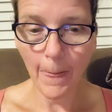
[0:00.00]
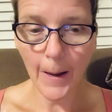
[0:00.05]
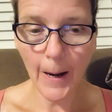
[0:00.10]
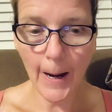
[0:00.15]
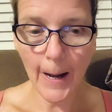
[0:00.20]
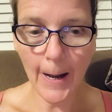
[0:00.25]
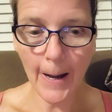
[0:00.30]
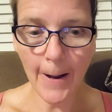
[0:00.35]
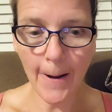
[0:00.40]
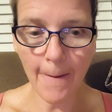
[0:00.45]

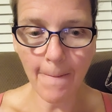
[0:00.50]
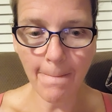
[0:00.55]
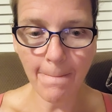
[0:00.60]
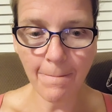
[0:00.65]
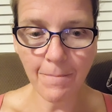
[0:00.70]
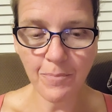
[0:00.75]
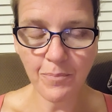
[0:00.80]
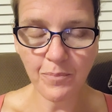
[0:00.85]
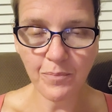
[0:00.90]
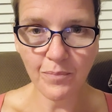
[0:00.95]

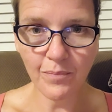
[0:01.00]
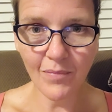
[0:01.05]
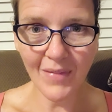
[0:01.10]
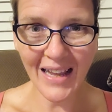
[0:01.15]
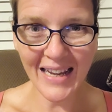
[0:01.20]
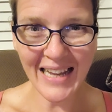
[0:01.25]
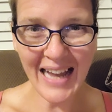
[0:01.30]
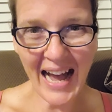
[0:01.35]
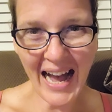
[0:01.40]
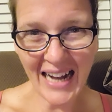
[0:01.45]

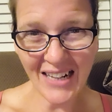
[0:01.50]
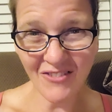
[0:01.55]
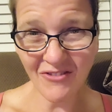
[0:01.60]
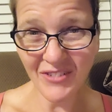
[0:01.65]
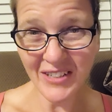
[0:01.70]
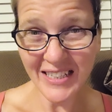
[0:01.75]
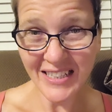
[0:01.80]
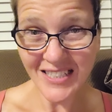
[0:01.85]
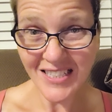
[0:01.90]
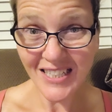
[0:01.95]

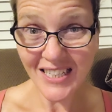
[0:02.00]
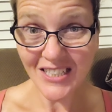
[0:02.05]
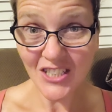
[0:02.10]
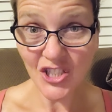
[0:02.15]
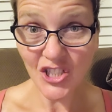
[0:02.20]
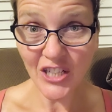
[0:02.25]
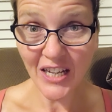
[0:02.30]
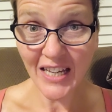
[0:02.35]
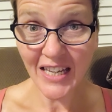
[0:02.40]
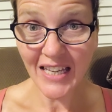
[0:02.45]
confidence gets
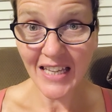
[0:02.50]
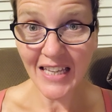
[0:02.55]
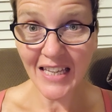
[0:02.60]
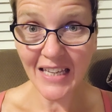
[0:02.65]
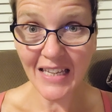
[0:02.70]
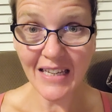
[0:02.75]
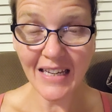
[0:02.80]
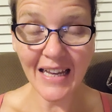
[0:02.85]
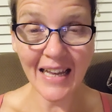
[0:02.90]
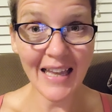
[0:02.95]

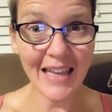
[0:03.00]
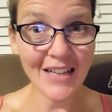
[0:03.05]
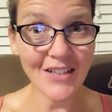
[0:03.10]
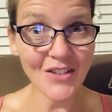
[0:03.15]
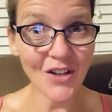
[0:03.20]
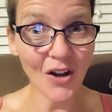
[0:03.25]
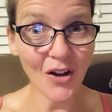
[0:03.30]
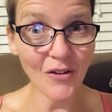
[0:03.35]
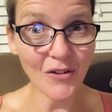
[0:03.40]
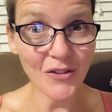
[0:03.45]
shaky is
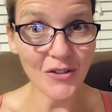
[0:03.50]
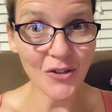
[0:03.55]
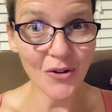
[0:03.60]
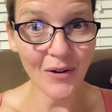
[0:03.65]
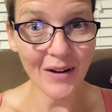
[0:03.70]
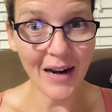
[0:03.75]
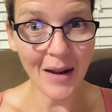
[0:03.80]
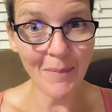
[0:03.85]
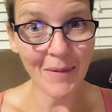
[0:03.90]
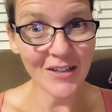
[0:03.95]
also,
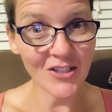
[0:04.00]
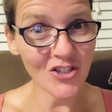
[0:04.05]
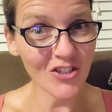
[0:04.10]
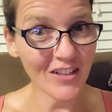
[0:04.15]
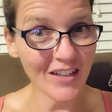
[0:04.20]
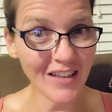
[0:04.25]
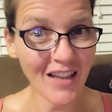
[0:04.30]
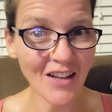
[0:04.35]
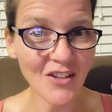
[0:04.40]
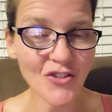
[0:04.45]
and I
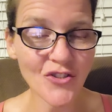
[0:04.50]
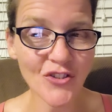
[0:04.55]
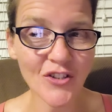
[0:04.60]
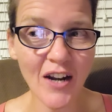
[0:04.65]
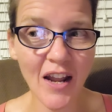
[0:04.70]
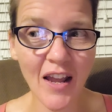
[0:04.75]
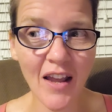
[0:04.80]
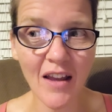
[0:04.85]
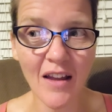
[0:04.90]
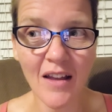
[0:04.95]
mentioned it
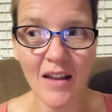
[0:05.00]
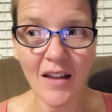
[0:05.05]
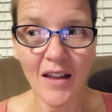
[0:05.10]
yesterday,